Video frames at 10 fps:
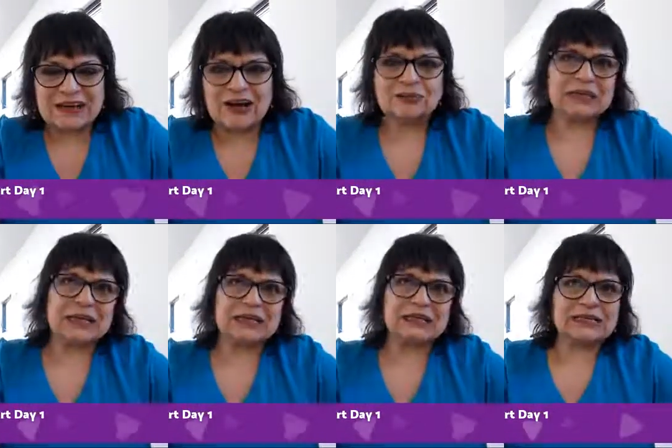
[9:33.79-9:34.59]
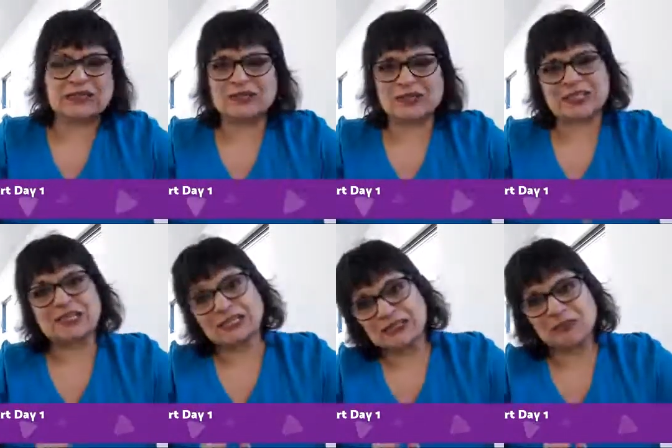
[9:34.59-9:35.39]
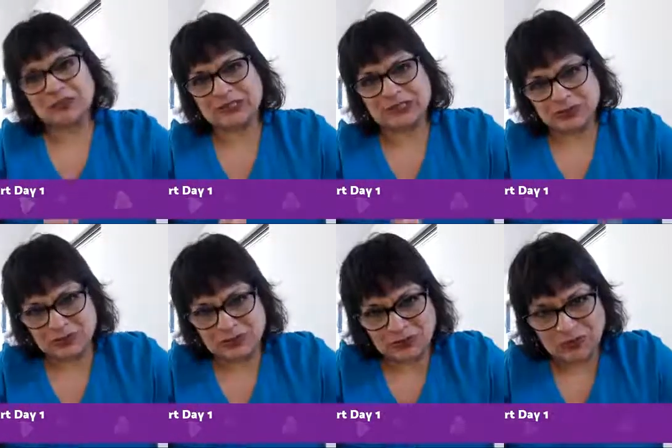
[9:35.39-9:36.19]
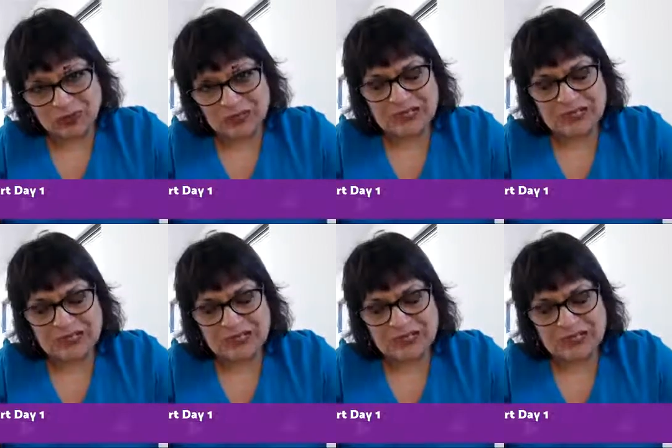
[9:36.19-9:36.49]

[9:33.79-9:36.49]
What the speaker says: Complicated is interesting, simple is usable.